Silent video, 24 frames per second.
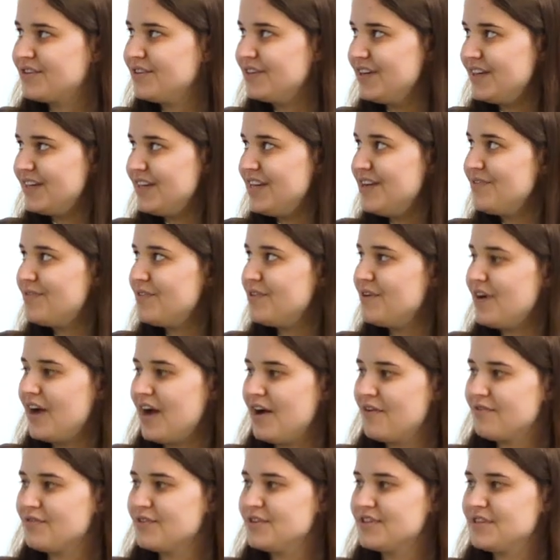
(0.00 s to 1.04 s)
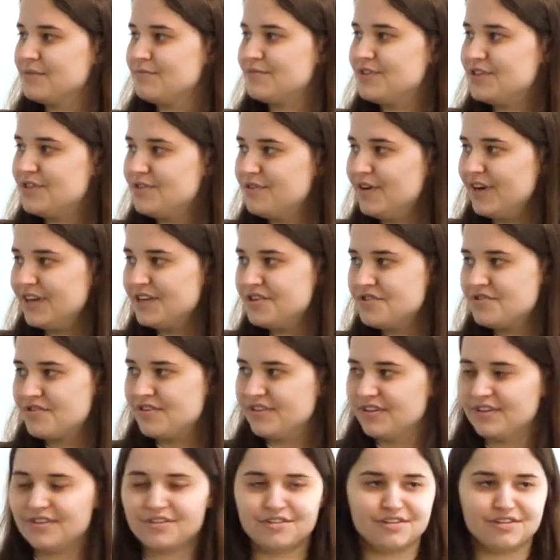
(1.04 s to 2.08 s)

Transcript: Good and Evil, aphorism two hundred